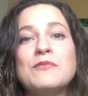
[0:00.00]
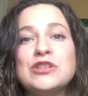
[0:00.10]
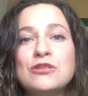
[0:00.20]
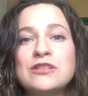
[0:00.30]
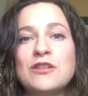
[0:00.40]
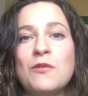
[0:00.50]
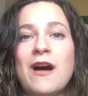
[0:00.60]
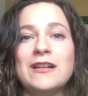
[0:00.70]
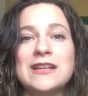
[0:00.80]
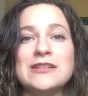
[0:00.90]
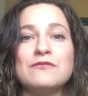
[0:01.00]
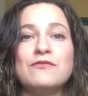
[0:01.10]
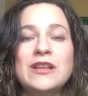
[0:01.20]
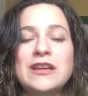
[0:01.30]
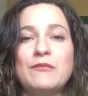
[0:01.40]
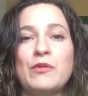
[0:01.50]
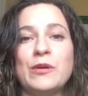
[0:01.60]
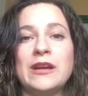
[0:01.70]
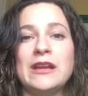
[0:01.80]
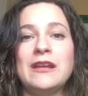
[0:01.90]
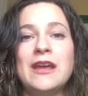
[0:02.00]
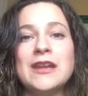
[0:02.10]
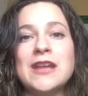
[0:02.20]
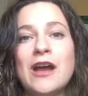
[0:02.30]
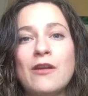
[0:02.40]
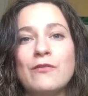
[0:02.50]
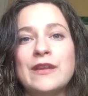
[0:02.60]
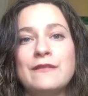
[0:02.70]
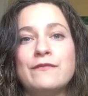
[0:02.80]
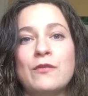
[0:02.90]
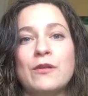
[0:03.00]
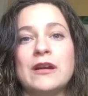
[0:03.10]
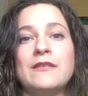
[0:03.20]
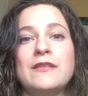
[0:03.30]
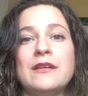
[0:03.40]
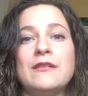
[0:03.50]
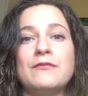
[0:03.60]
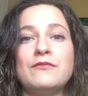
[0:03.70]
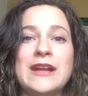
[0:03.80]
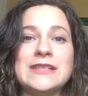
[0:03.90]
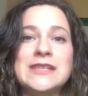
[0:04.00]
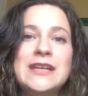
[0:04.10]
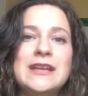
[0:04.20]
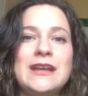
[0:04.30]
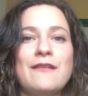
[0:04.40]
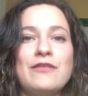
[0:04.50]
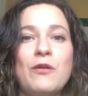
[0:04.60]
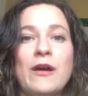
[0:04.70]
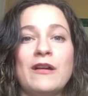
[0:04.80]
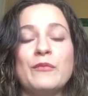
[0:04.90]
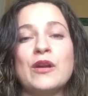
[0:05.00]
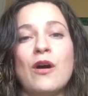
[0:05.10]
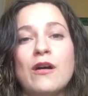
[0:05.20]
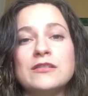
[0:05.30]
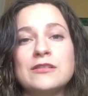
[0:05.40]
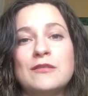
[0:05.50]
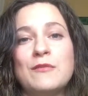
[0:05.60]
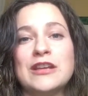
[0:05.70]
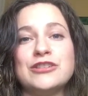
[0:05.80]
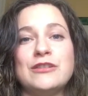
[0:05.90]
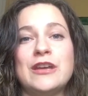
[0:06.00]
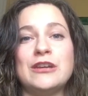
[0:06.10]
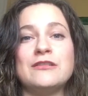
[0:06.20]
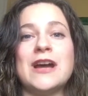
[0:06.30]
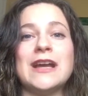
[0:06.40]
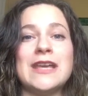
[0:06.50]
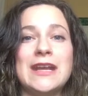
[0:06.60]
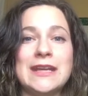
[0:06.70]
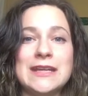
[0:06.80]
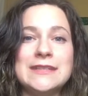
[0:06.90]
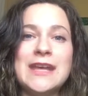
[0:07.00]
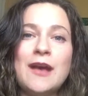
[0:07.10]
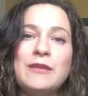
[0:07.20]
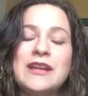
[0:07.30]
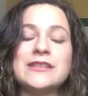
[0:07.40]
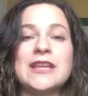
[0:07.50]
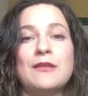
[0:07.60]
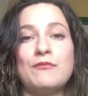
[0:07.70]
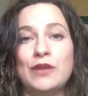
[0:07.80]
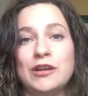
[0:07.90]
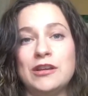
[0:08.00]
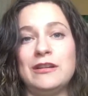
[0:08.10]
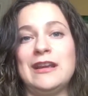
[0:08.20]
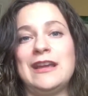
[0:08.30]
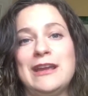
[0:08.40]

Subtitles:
choosing quality is really important, not only for the rancidity of the oil, but also to make sure that you're not getting contaminants like mercury